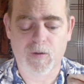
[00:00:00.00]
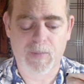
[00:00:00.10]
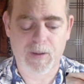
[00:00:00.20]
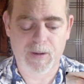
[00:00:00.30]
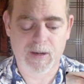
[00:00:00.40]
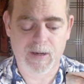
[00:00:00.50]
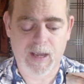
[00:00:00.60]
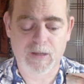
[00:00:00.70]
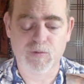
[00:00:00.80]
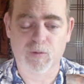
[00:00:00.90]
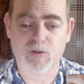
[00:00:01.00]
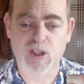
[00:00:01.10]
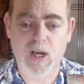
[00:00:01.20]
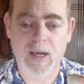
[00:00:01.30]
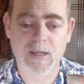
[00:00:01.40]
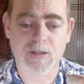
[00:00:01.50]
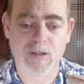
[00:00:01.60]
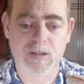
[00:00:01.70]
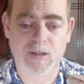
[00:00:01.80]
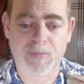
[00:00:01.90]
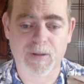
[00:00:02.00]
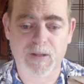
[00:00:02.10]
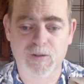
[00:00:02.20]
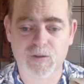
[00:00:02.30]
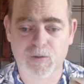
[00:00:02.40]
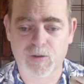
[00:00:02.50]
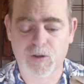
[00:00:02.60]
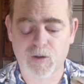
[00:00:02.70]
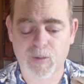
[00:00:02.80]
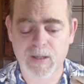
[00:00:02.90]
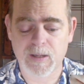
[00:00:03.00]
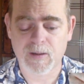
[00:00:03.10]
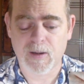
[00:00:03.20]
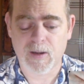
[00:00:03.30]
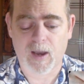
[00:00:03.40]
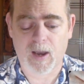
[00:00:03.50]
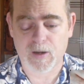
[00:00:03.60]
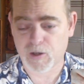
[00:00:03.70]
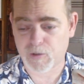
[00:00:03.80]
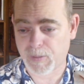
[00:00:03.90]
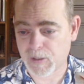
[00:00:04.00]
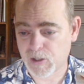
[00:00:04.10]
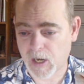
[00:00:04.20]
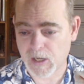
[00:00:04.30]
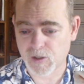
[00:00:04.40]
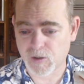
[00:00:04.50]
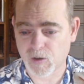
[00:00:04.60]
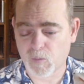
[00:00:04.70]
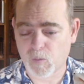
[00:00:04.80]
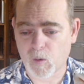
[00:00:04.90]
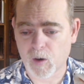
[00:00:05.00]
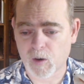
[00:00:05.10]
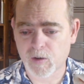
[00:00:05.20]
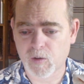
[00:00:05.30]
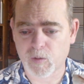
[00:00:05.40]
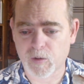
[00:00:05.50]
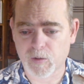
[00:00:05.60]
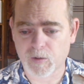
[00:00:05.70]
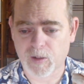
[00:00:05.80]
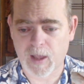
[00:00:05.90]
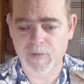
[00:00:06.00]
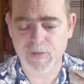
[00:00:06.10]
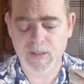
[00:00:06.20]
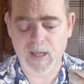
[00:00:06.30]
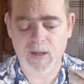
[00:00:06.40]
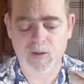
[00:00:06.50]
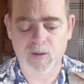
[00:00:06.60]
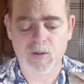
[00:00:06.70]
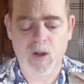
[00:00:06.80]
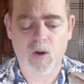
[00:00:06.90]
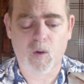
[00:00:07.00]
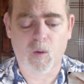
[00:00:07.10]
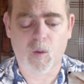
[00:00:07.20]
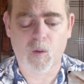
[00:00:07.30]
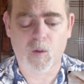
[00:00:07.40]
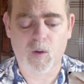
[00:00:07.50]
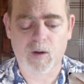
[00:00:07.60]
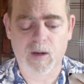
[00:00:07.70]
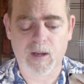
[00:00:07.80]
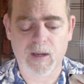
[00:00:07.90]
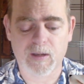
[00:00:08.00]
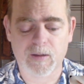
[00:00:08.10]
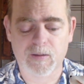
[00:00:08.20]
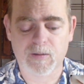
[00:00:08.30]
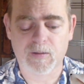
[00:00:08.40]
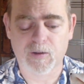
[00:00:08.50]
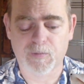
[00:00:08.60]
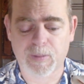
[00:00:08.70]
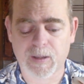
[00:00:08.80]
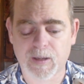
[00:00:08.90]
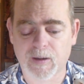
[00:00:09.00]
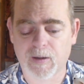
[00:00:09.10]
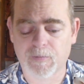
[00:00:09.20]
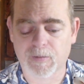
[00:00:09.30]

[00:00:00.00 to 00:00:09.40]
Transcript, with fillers: it may be an actual change in something that you're doing. Uh, it could be a change in your work or your lifestyle, or it could be a,